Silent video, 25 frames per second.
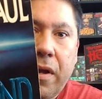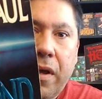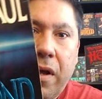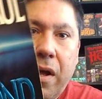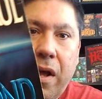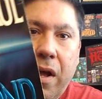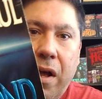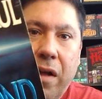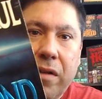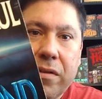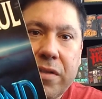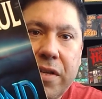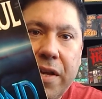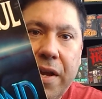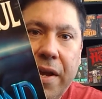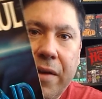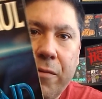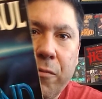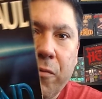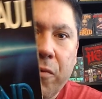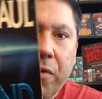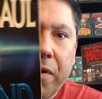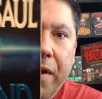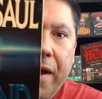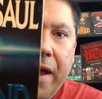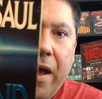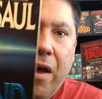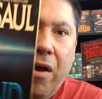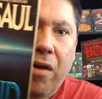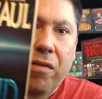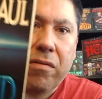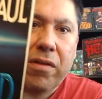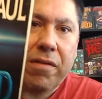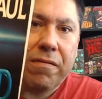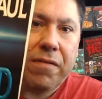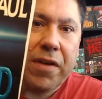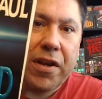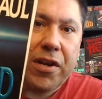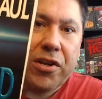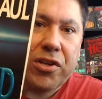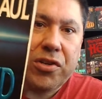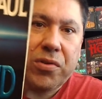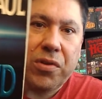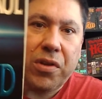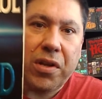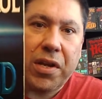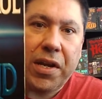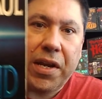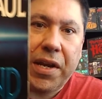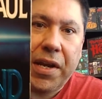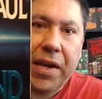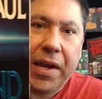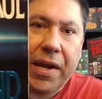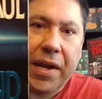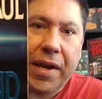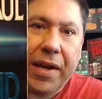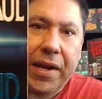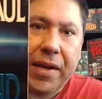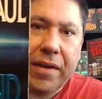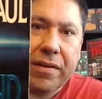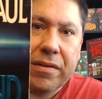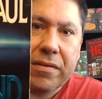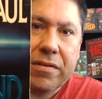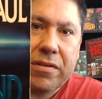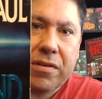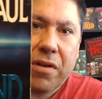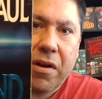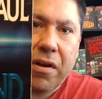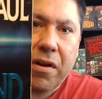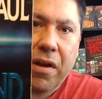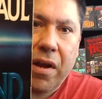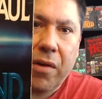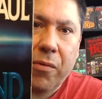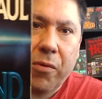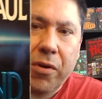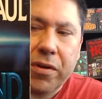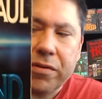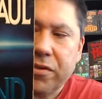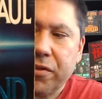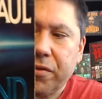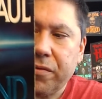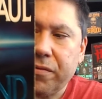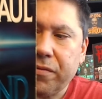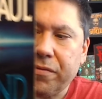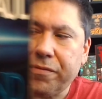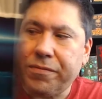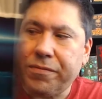I'll take one out eventually and start on one soon.